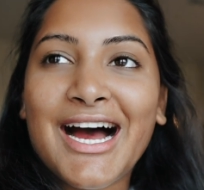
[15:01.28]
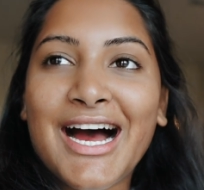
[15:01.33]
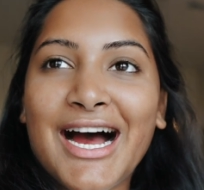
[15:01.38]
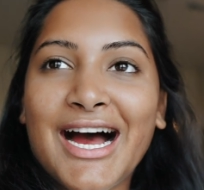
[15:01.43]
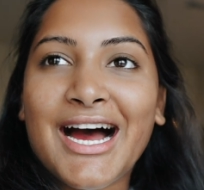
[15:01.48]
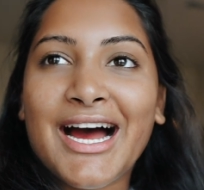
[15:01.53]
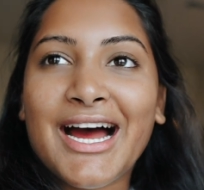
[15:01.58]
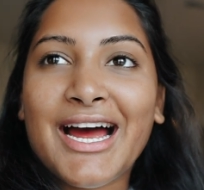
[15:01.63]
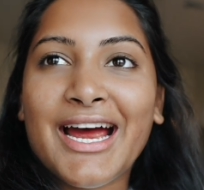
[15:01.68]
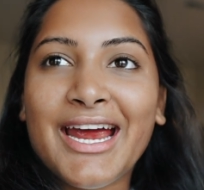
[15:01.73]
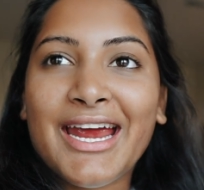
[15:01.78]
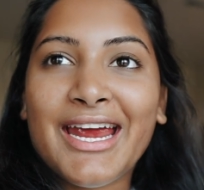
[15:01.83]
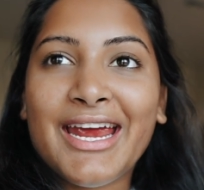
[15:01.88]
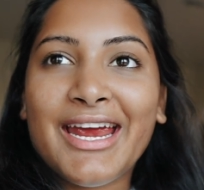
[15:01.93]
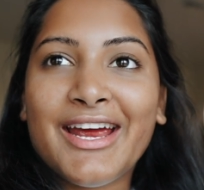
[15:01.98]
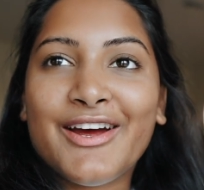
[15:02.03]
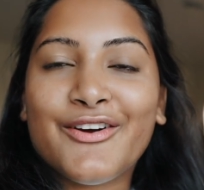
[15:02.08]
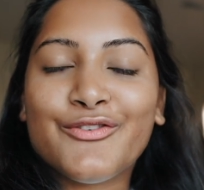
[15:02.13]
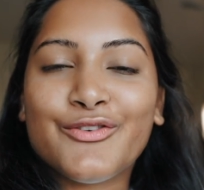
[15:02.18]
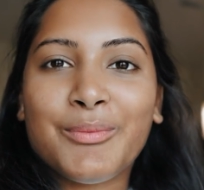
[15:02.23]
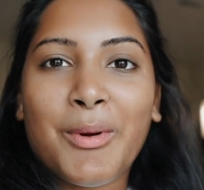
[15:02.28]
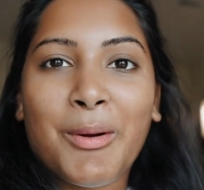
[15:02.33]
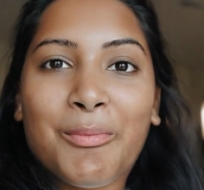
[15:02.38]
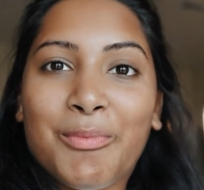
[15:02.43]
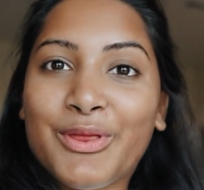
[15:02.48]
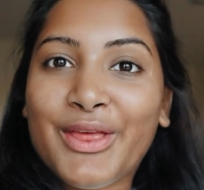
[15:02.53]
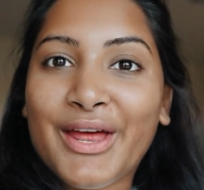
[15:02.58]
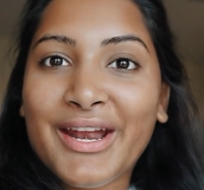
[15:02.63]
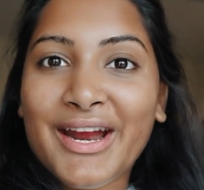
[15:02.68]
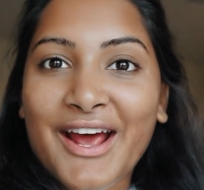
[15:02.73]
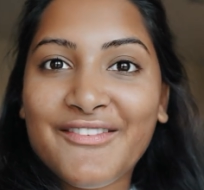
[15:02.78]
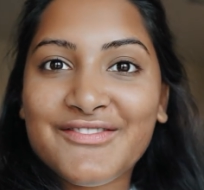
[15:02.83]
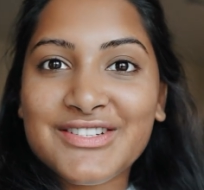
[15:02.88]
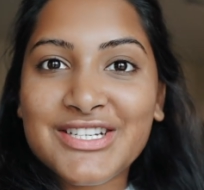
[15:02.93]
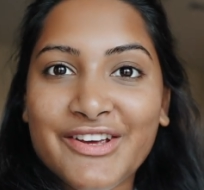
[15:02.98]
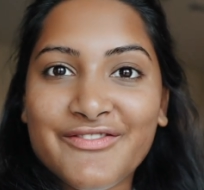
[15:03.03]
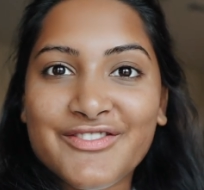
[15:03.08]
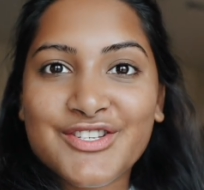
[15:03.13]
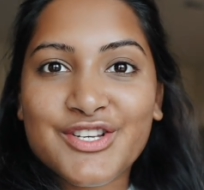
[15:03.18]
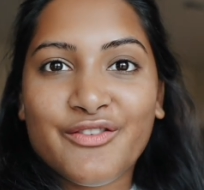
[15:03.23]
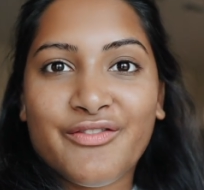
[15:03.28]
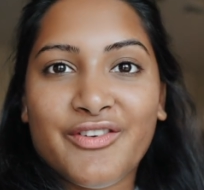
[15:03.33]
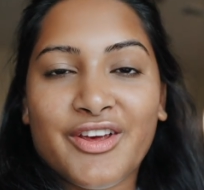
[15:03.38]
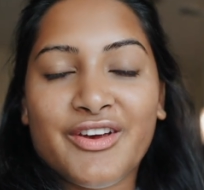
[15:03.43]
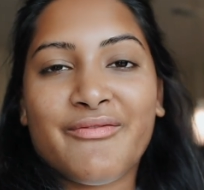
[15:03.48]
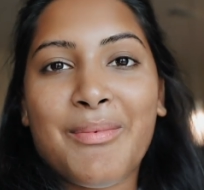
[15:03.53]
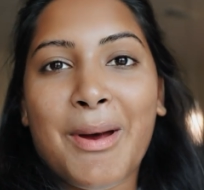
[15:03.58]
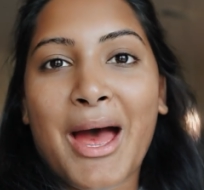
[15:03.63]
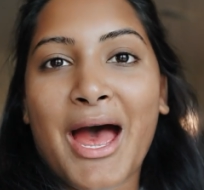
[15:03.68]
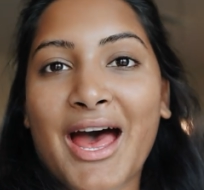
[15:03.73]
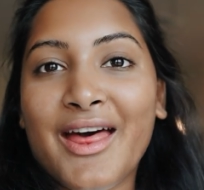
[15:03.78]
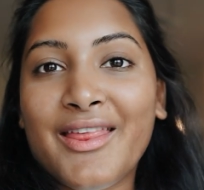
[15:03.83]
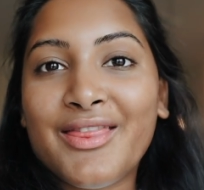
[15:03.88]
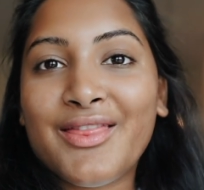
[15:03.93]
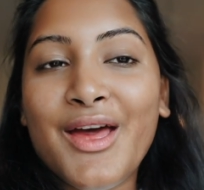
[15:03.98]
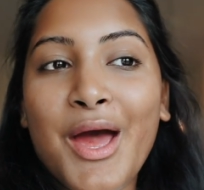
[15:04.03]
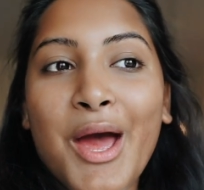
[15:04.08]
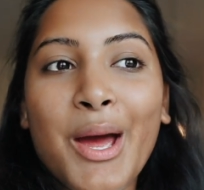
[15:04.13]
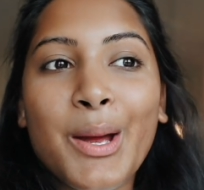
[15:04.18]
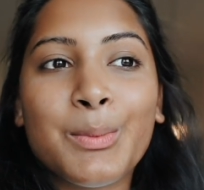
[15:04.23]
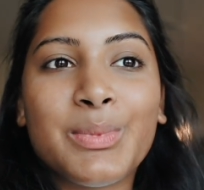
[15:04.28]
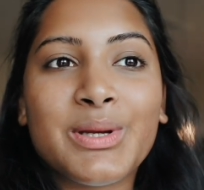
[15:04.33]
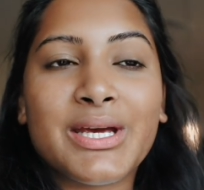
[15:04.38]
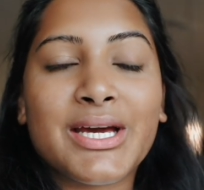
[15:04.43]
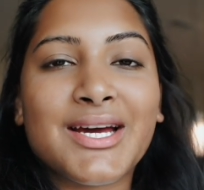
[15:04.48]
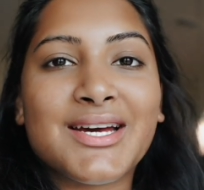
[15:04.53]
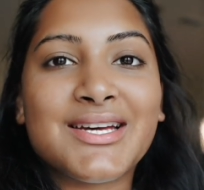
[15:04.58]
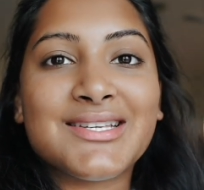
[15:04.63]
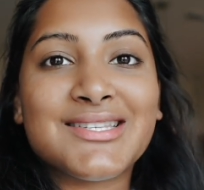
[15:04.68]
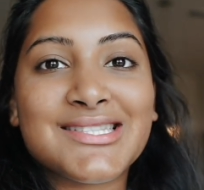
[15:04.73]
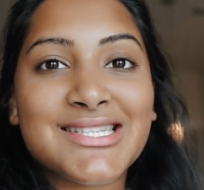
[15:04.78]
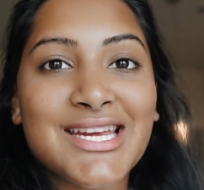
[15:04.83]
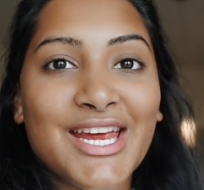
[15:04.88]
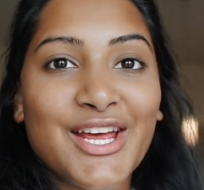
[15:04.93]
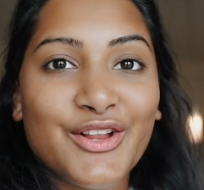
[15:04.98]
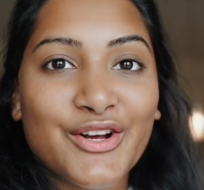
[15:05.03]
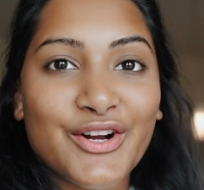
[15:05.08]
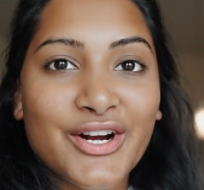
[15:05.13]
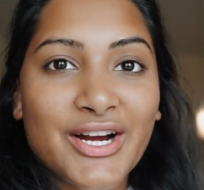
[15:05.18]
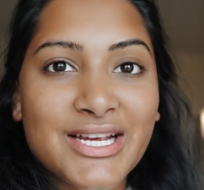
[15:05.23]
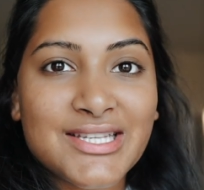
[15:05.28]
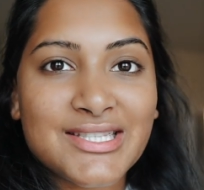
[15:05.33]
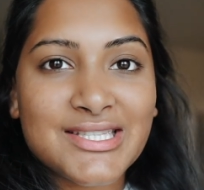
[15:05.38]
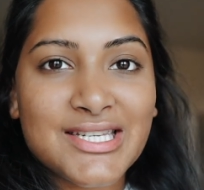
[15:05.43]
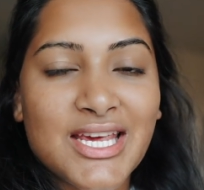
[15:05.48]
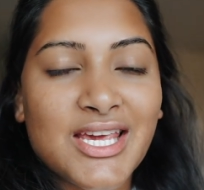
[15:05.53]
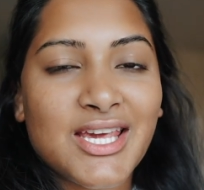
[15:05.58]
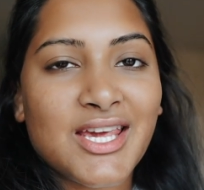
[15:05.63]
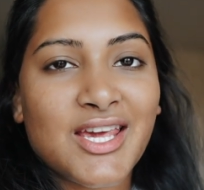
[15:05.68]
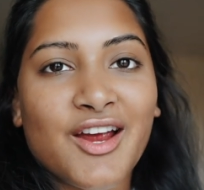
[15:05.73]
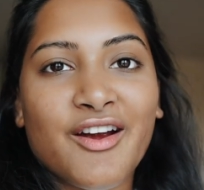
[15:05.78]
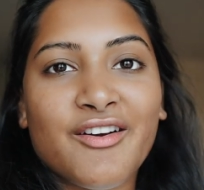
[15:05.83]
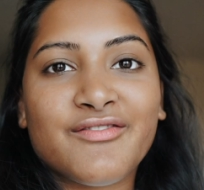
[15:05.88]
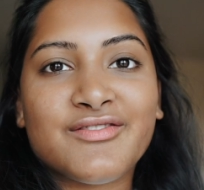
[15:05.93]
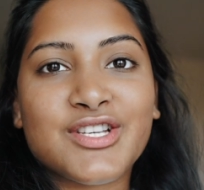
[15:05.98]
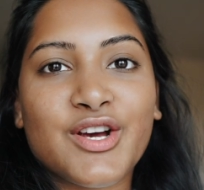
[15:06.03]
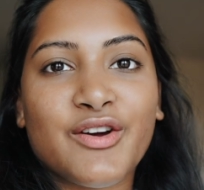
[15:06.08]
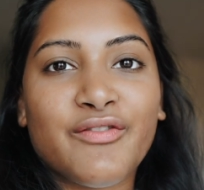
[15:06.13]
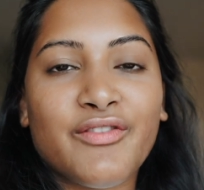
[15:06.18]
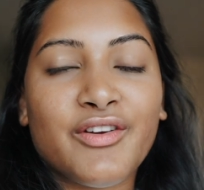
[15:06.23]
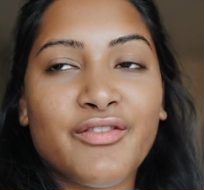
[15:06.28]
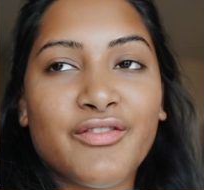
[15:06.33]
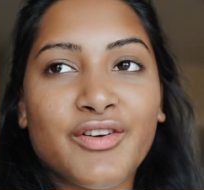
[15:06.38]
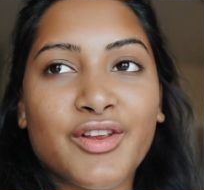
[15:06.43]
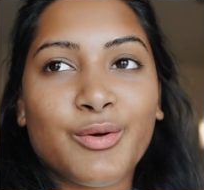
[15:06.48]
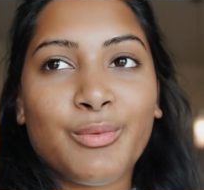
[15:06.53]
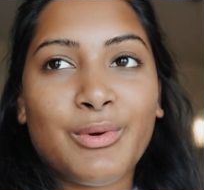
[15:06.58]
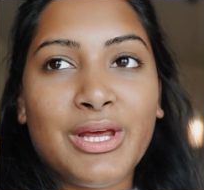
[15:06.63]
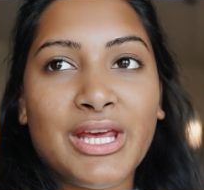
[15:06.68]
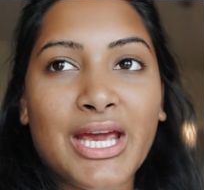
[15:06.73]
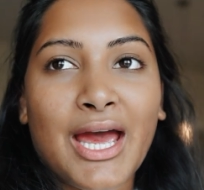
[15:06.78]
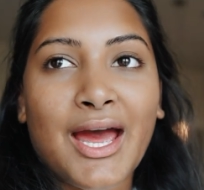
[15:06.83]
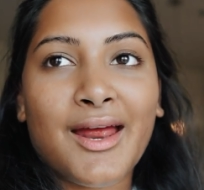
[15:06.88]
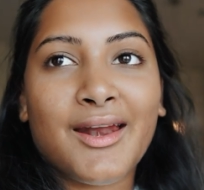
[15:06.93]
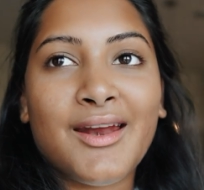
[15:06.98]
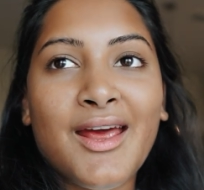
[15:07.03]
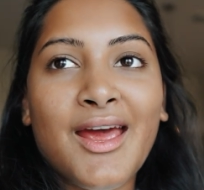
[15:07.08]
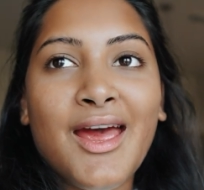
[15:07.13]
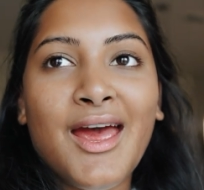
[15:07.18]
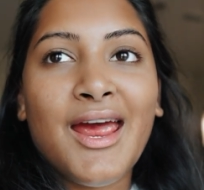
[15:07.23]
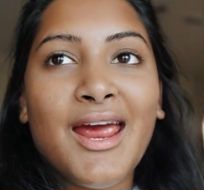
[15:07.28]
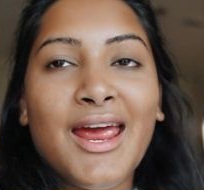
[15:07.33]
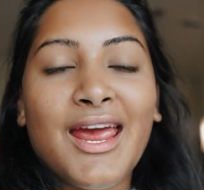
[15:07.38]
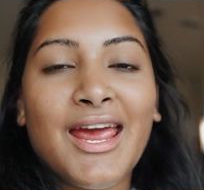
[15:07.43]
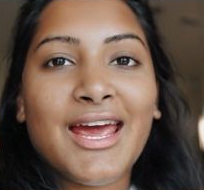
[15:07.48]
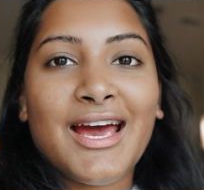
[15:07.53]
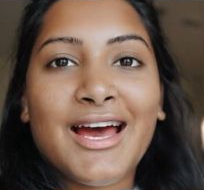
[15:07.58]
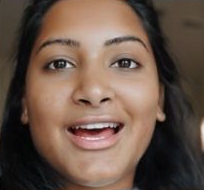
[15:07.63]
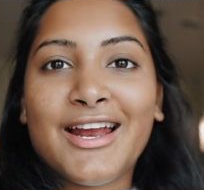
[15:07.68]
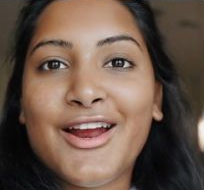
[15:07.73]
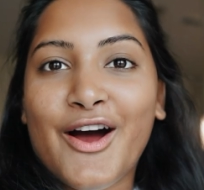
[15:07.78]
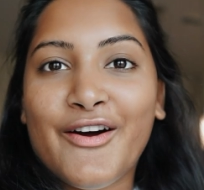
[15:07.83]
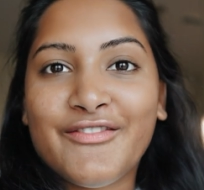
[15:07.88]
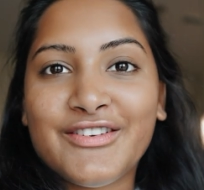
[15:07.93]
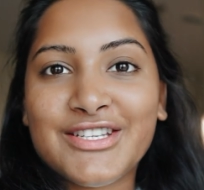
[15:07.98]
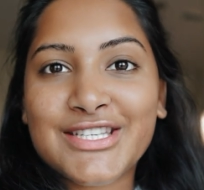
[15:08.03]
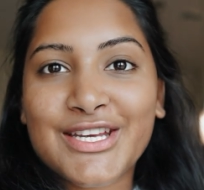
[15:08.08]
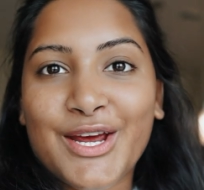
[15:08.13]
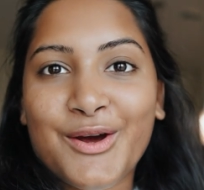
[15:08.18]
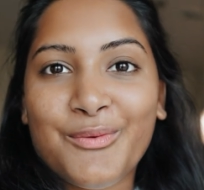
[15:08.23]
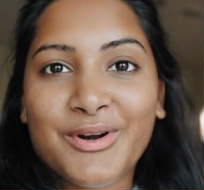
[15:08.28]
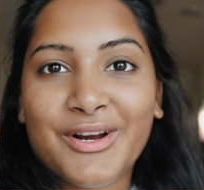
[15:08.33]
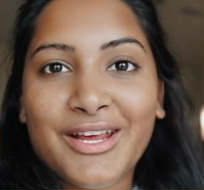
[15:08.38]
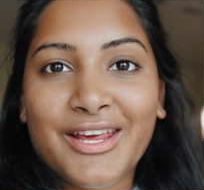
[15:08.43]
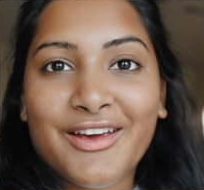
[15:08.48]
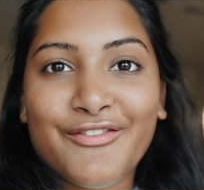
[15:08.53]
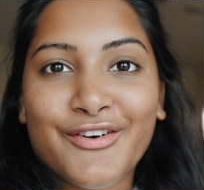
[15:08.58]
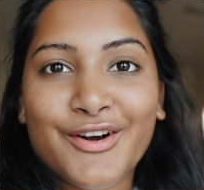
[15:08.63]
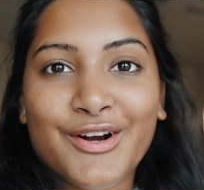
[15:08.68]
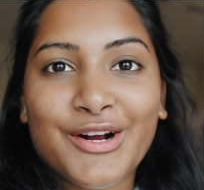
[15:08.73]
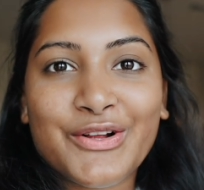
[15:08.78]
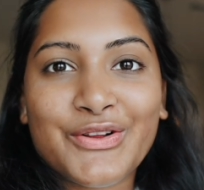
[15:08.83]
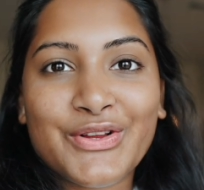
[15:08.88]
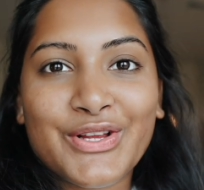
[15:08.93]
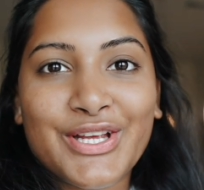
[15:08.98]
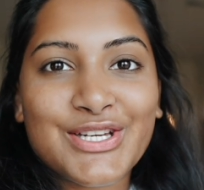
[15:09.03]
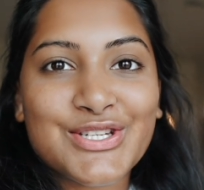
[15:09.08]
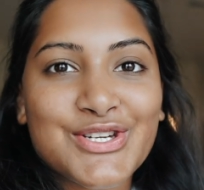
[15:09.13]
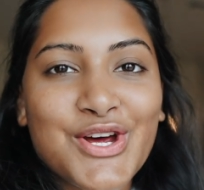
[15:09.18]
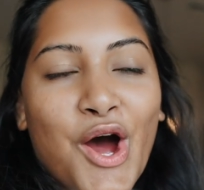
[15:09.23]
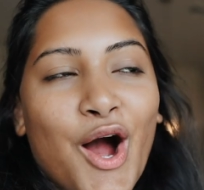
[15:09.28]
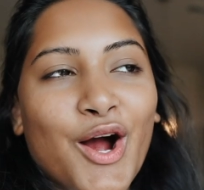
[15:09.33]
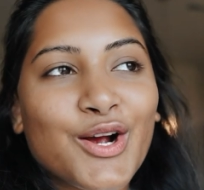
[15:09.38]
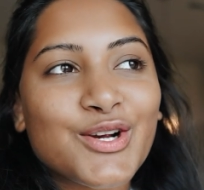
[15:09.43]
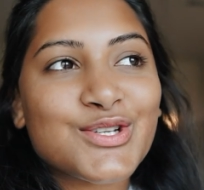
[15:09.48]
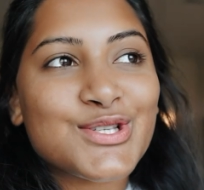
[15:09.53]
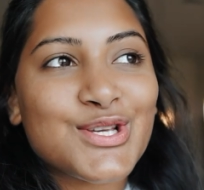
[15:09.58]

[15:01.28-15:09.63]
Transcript: I remember that I have to give Sophie a bath because Taylor is taking care of Sophie for the weekend, and obviously I want to give her a clean dog.